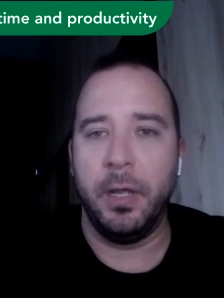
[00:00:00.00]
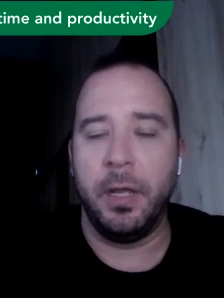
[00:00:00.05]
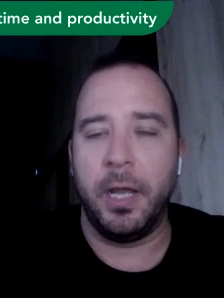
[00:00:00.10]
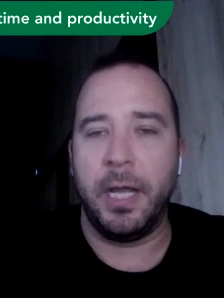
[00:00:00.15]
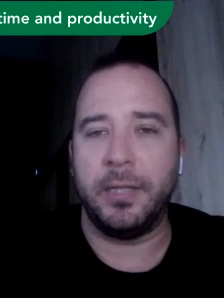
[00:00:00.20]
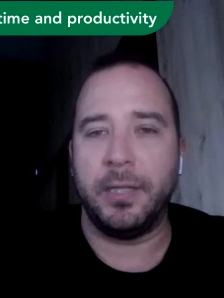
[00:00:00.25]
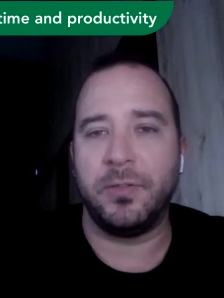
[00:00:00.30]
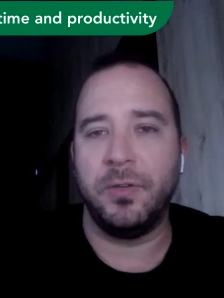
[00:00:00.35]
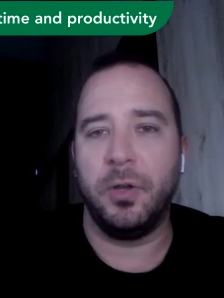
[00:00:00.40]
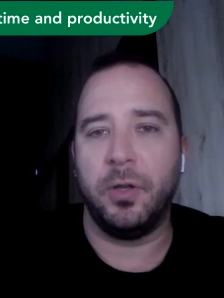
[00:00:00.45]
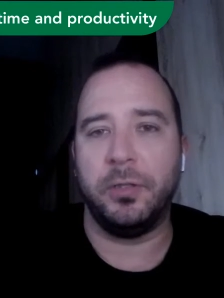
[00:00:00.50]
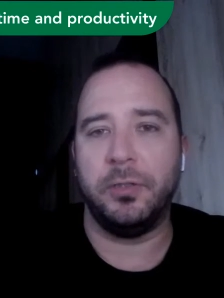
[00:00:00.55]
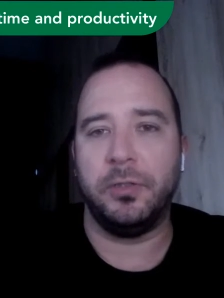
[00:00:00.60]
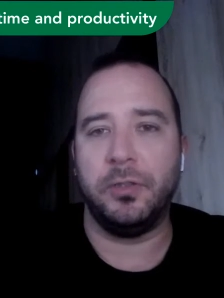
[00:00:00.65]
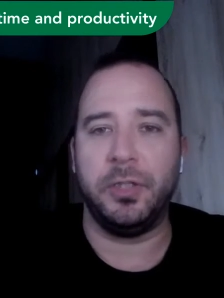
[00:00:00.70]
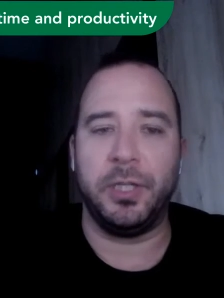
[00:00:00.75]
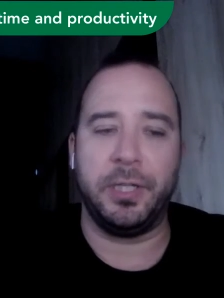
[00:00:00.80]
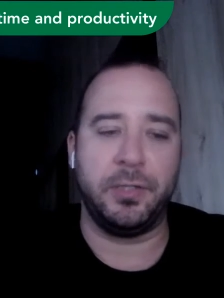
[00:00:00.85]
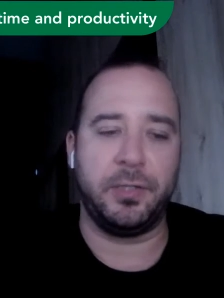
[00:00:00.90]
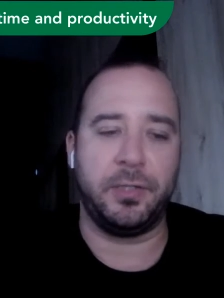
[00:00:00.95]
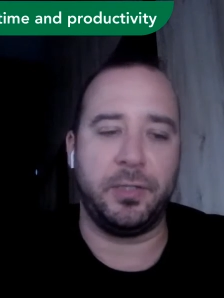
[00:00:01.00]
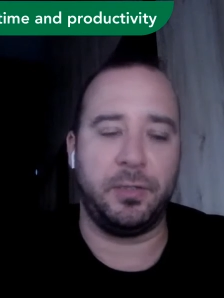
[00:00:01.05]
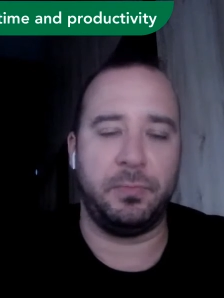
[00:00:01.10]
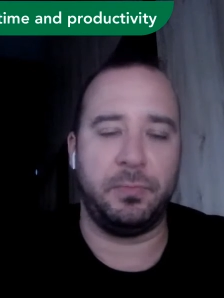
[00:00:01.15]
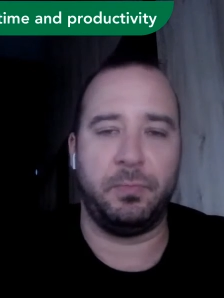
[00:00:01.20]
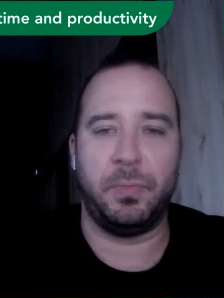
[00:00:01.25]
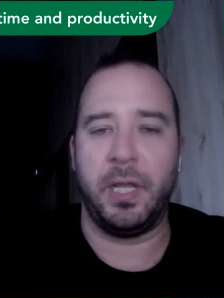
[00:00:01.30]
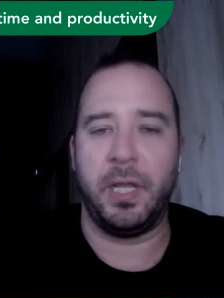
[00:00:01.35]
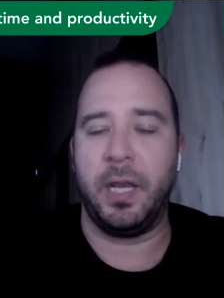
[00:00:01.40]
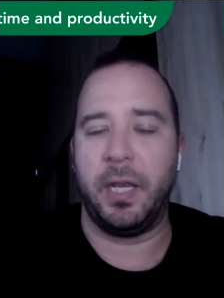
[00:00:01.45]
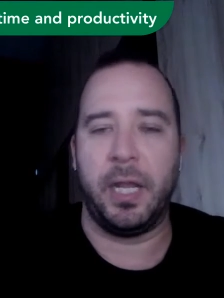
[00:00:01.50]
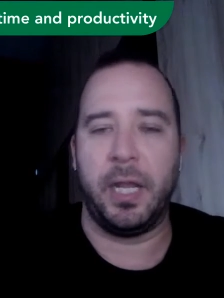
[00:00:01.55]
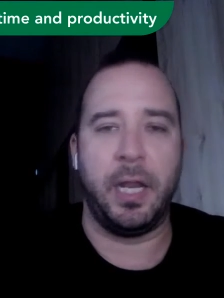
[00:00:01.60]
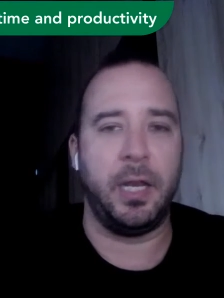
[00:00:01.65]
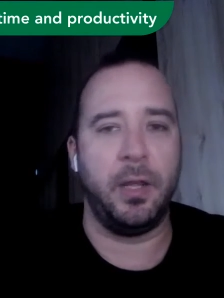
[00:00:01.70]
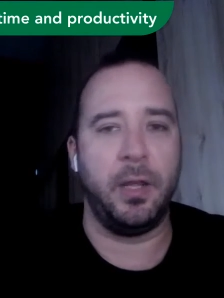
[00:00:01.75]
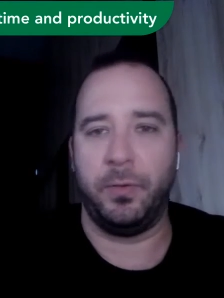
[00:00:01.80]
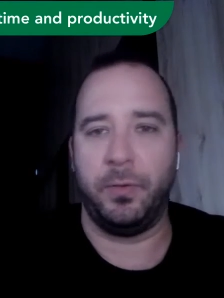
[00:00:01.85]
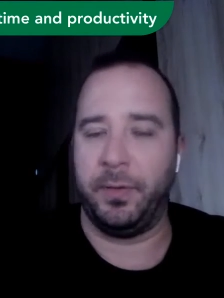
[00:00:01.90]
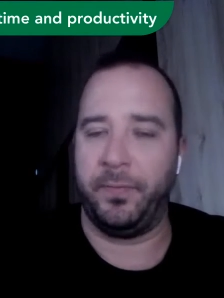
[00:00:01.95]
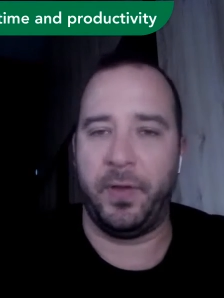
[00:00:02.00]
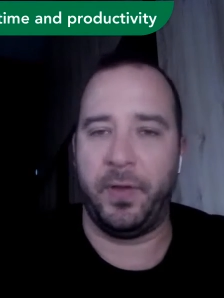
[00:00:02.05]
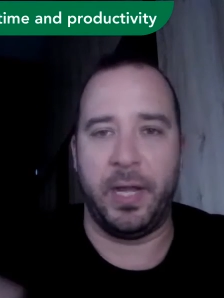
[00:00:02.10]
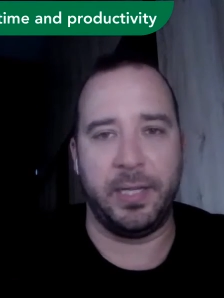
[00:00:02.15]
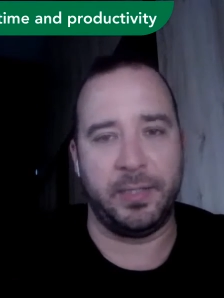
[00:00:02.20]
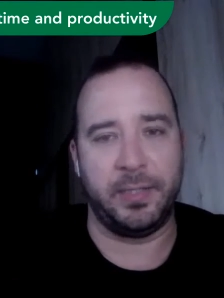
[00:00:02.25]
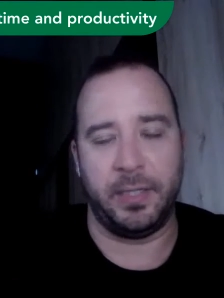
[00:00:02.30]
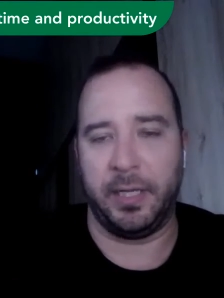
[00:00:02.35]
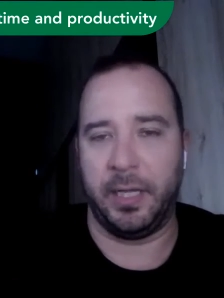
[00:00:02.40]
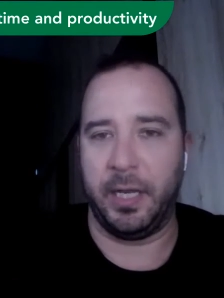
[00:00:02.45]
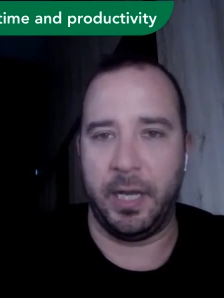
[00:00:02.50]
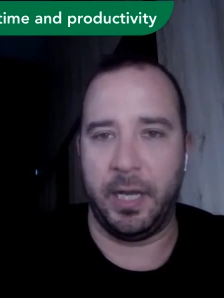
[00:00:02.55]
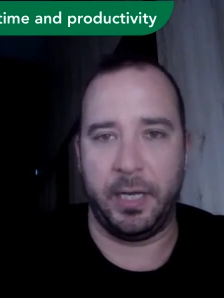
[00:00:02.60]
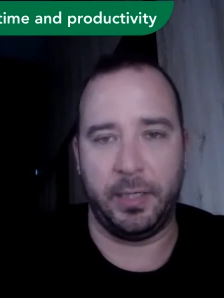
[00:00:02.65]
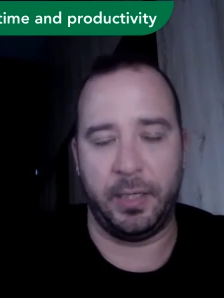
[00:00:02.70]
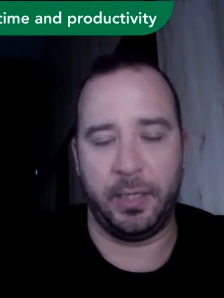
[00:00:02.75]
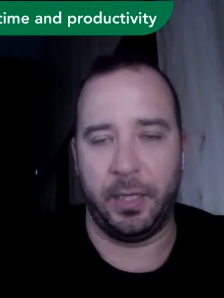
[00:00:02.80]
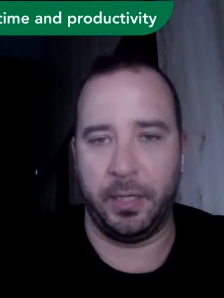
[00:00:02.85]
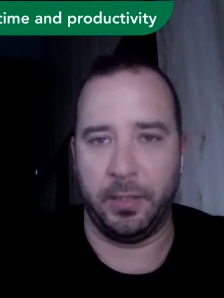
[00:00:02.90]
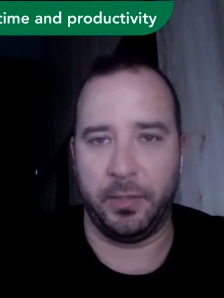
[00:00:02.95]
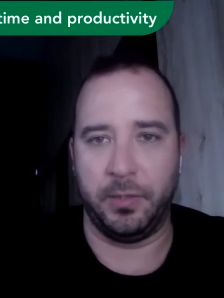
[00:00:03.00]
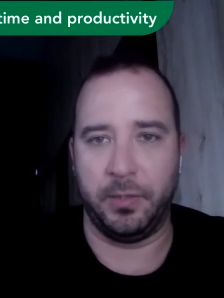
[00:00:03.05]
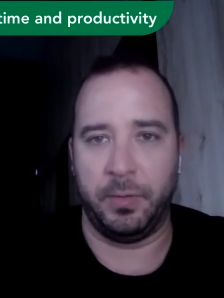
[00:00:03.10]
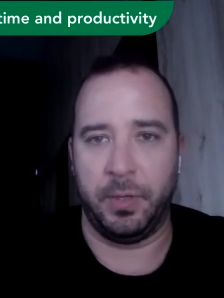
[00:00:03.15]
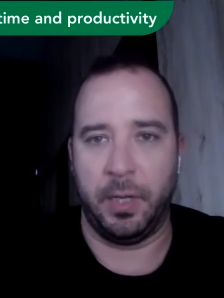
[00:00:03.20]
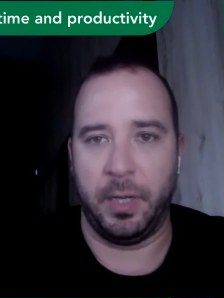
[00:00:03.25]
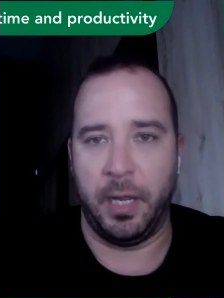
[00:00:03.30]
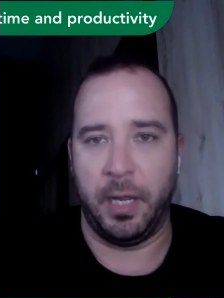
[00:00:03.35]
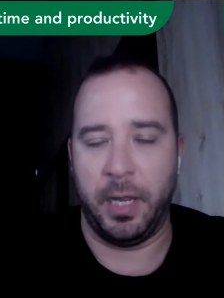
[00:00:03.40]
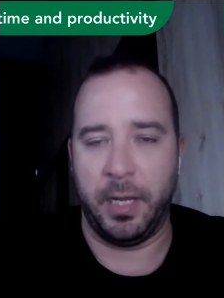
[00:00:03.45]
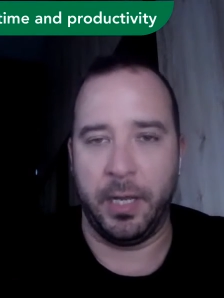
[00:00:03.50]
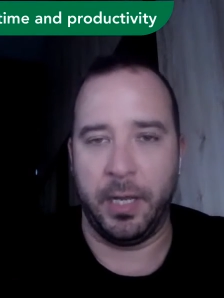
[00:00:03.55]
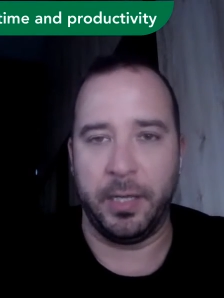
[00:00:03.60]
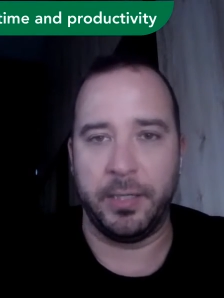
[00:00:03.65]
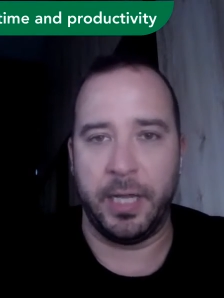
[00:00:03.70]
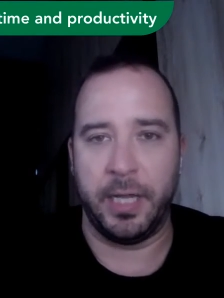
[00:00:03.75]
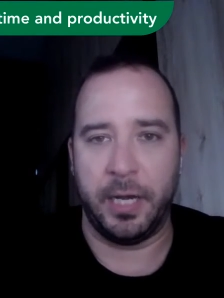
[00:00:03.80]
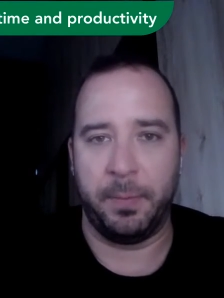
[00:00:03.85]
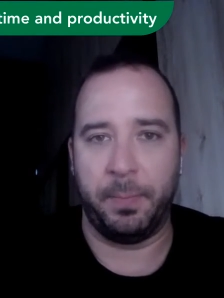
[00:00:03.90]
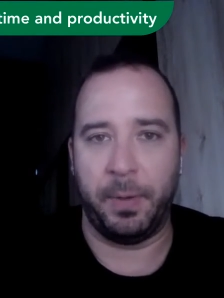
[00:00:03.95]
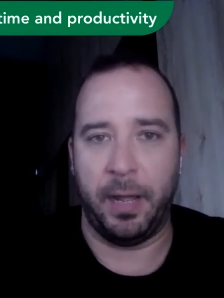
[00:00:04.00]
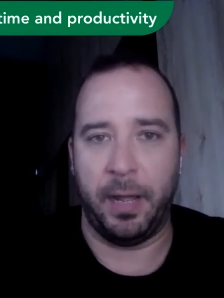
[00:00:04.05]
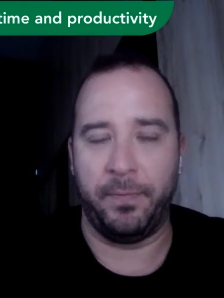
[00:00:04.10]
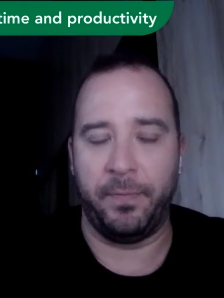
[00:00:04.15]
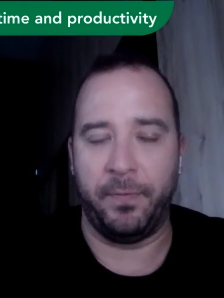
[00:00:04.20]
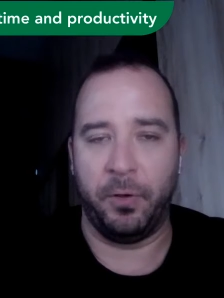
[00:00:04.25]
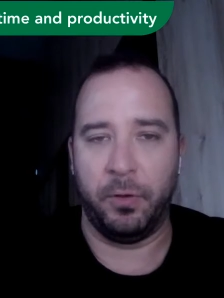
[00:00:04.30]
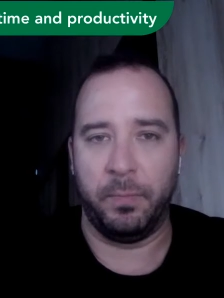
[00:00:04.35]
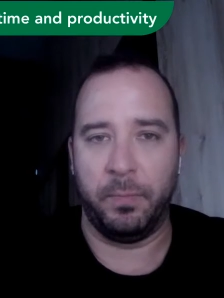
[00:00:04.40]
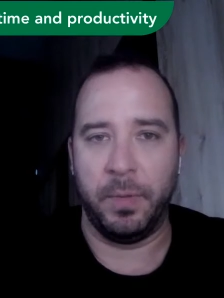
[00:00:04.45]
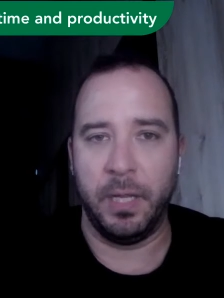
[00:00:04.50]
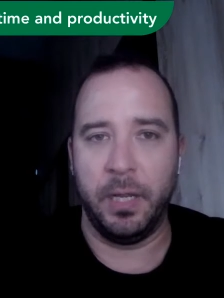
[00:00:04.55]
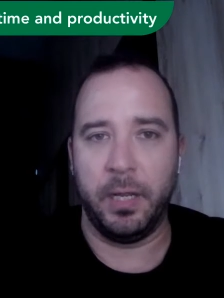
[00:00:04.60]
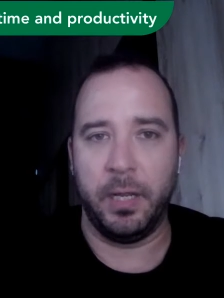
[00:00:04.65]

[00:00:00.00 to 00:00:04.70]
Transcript: it's not just getting any old device and connecting it to a data platform.